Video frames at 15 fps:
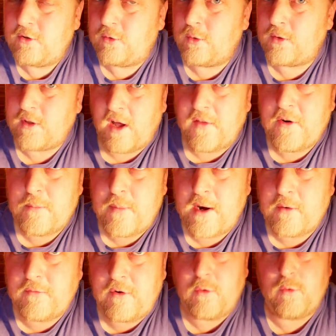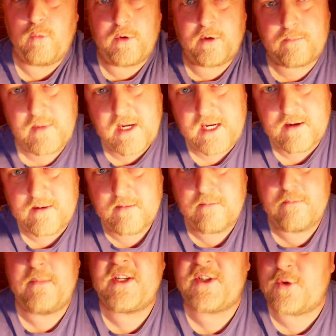to another Bear Review with me,
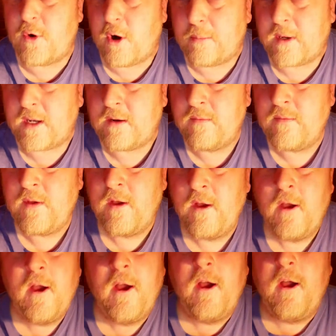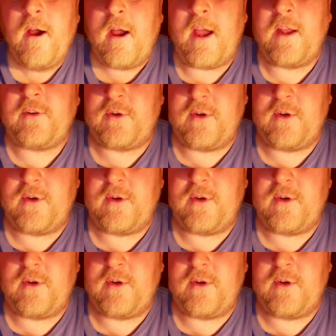Mr. Hophead. And